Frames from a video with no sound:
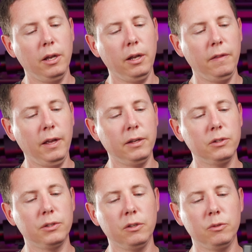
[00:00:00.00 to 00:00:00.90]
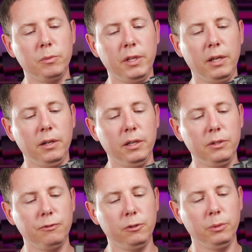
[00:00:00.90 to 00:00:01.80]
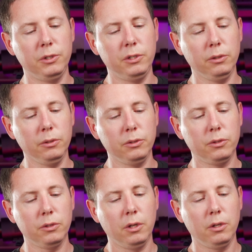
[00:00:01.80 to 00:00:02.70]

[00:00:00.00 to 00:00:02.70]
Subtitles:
and that just gives me that nice fluid tilt